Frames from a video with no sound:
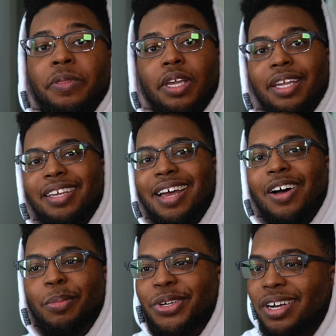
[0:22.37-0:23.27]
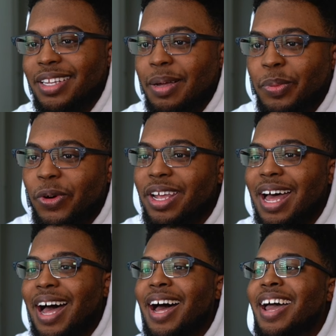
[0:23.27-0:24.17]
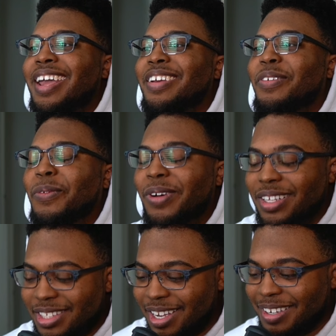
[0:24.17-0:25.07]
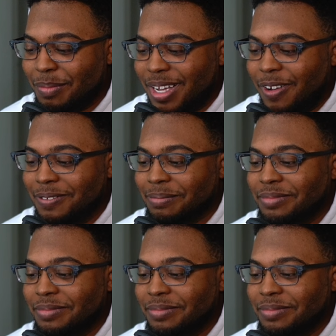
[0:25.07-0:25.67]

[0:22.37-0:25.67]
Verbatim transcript: Anyhow, beyond that point, I want to talk about